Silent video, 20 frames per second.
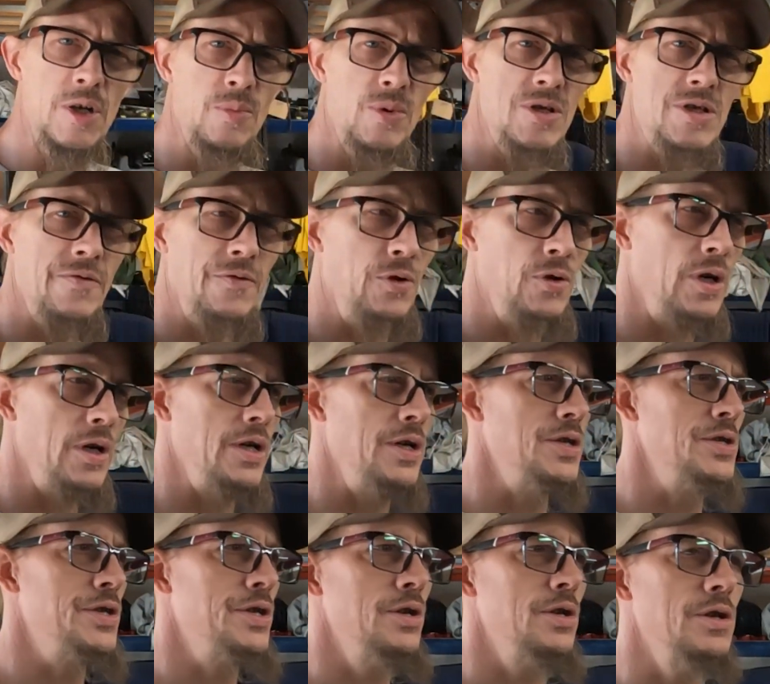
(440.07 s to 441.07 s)
a bunch of gray
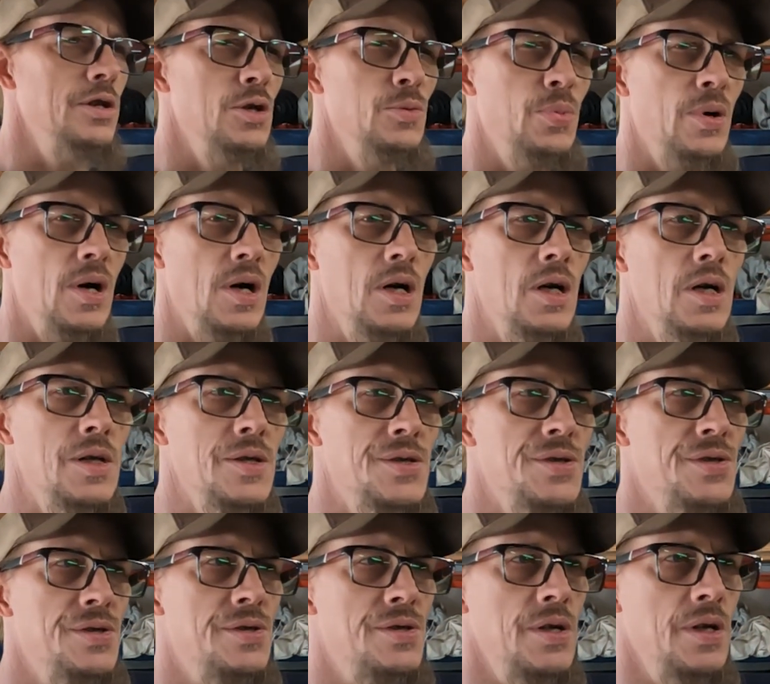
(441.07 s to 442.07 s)
interior parts